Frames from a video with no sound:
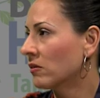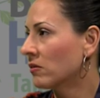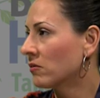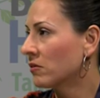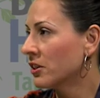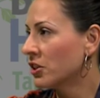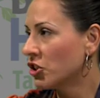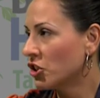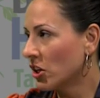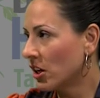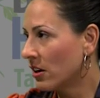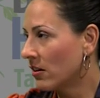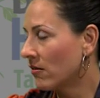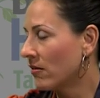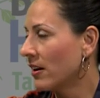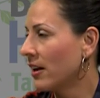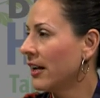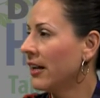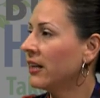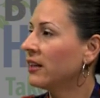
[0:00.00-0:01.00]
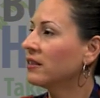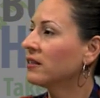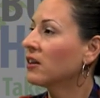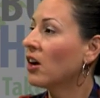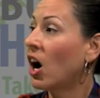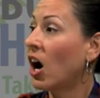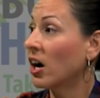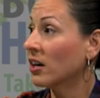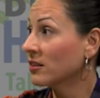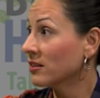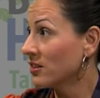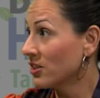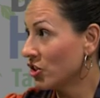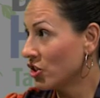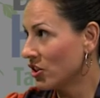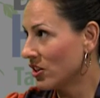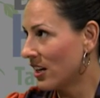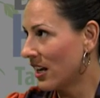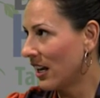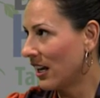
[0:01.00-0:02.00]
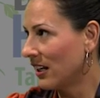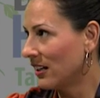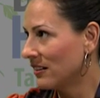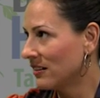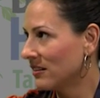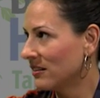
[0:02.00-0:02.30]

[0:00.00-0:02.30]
regenerate, oxygenate.